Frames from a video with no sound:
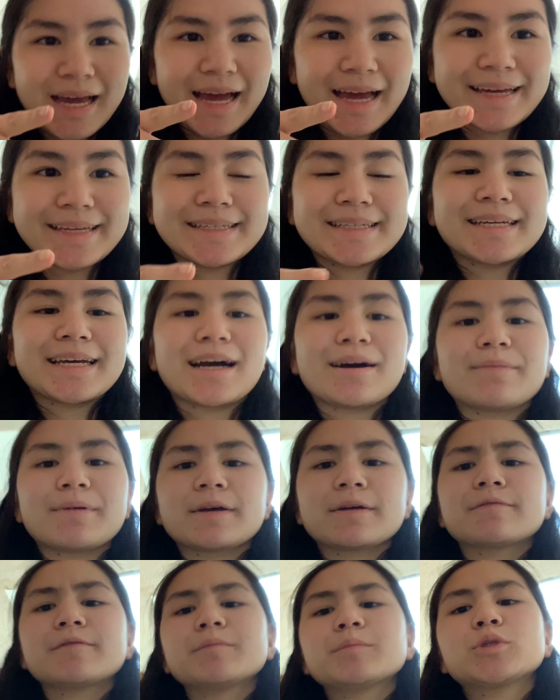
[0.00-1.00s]
hi got
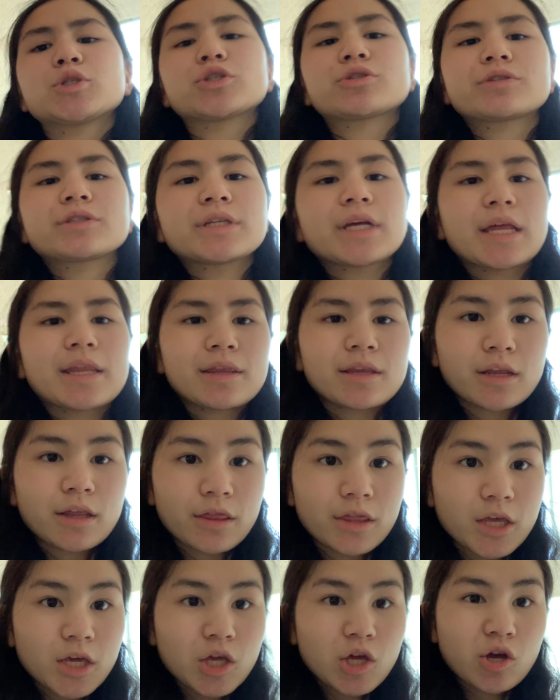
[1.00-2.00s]
back from church and
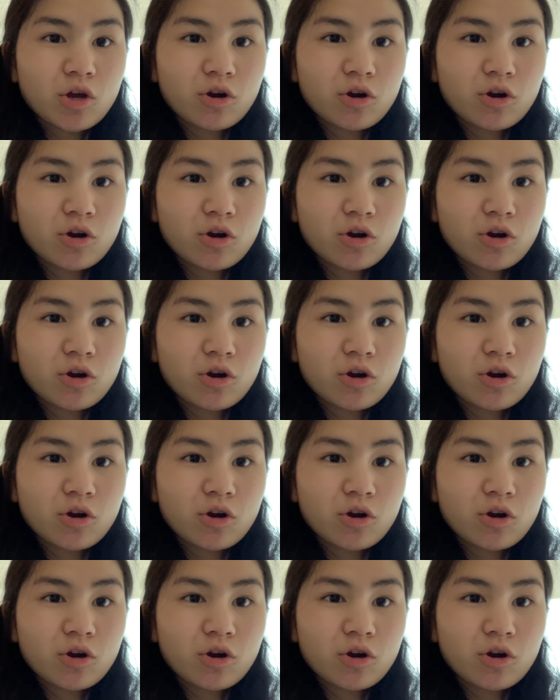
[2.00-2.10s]
the